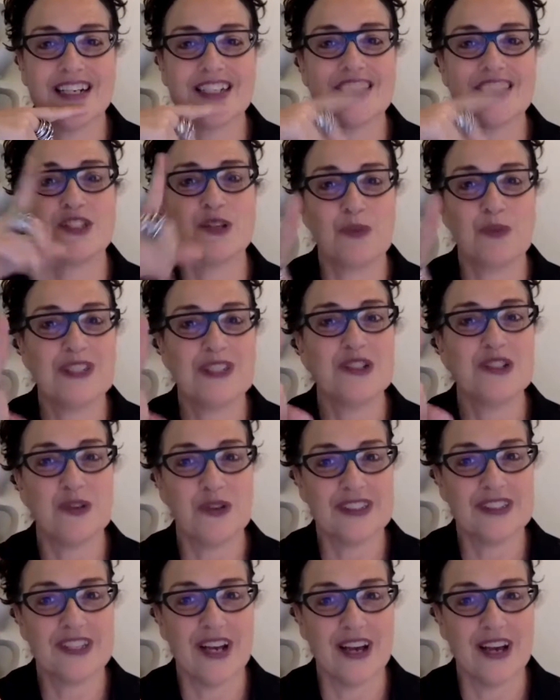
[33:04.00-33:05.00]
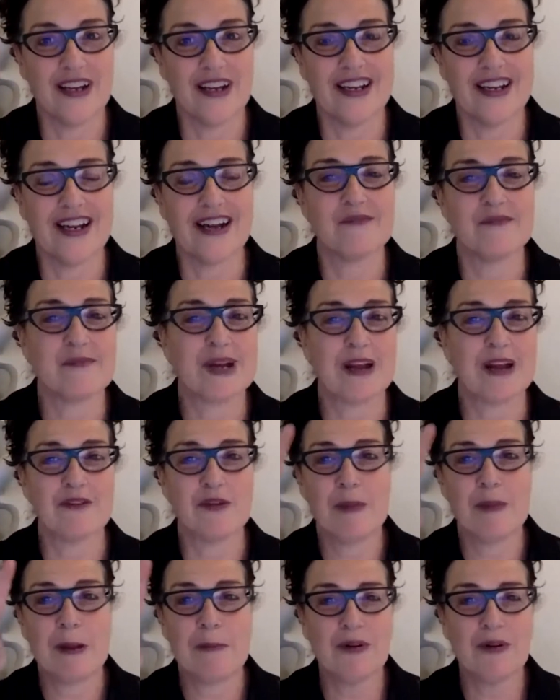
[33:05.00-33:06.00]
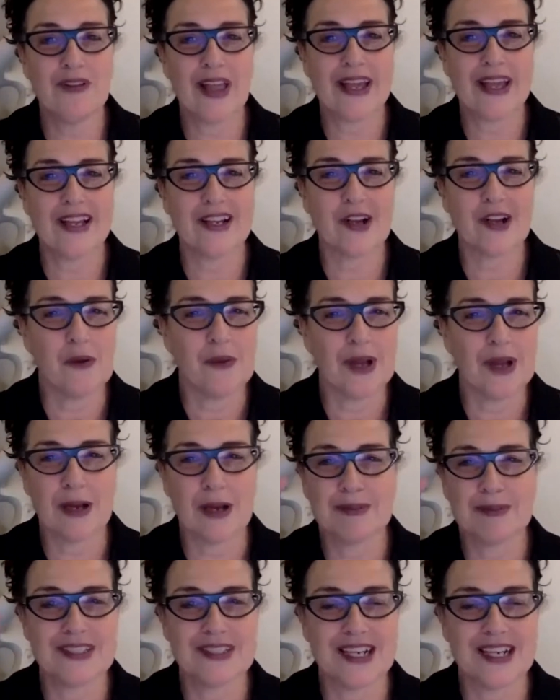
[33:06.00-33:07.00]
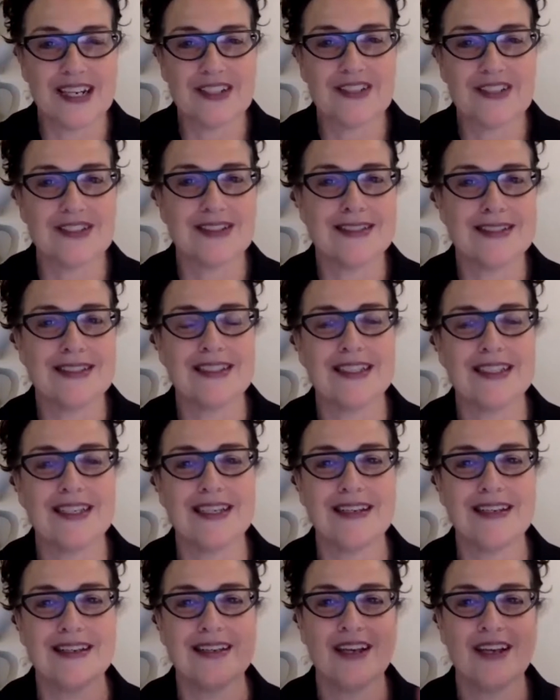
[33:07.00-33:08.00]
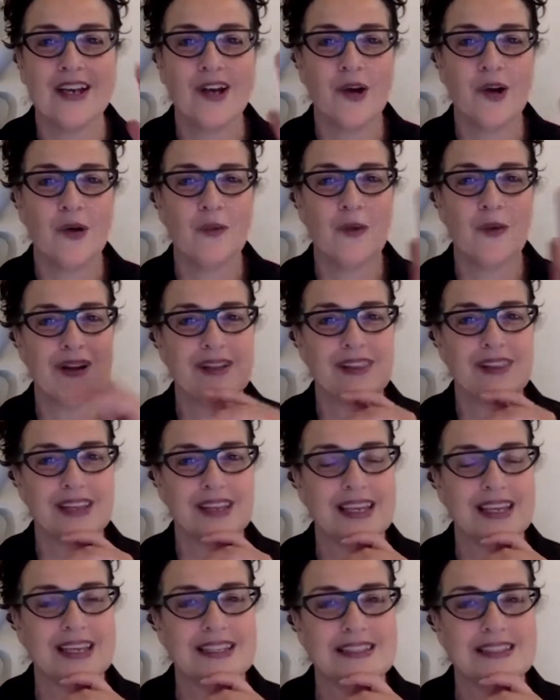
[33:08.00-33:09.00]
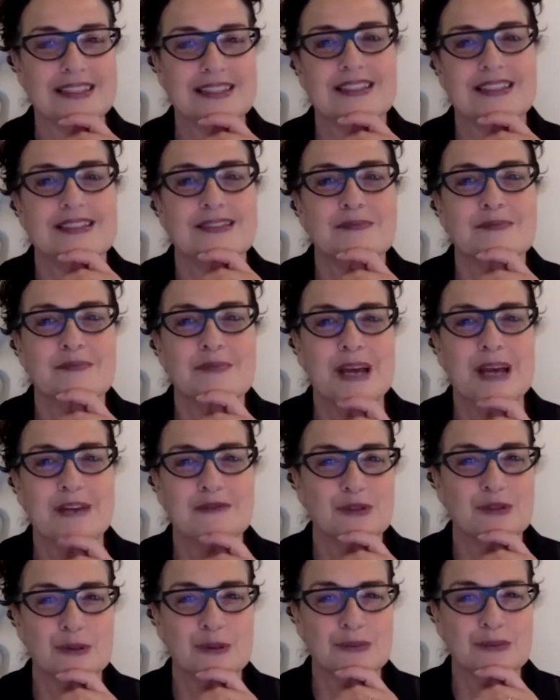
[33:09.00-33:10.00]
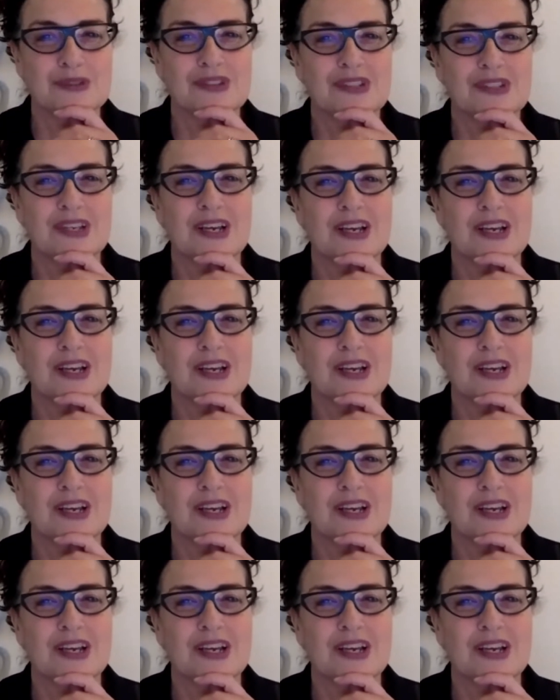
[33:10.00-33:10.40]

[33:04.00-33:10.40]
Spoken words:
because it wasn't all done. But I remember like going upstairs and seeing one of the kids' bedrooms